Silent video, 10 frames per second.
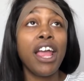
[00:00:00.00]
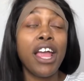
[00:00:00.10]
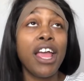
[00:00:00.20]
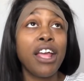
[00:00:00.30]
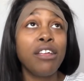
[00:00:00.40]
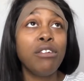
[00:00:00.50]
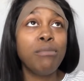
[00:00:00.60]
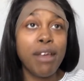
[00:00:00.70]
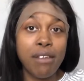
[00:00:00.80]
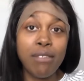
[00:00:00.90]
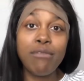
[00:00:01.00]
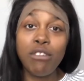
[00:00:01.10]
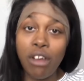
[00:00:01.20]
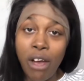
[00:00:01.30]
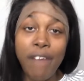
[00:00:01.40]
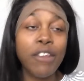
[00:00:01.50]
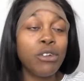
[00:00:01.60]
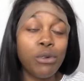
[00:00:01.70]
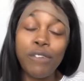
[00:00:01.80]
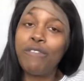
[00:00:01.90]
And you may, you know, have to
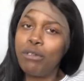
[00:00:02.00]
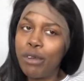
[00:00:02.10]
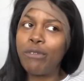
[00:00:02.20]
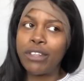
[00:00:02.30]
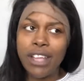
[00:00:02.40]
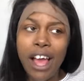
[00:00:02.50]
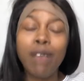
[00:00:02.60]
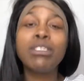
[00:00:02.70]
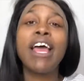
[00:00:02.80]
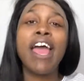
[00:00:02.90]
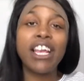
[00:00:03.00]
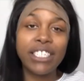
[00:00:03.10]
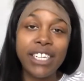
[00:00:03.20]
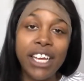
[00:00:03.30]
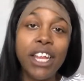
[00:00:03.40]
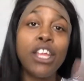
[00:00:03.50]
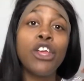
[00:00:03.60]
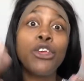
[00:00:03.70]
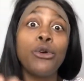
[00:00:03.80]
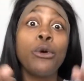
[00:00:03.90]
do it a few different times to actually get
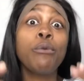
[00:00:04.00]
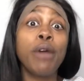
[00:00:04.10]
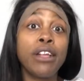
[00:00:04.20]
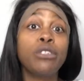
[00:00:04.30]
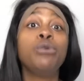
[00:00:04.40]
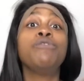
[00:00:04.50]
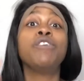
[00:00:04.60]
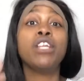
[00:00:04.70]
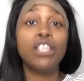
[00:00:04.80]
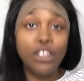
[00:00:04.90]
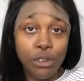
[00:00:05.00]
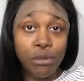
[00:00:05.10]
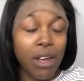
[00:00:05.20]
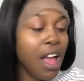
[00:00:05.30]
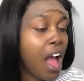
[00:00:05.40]
it your way to fit you.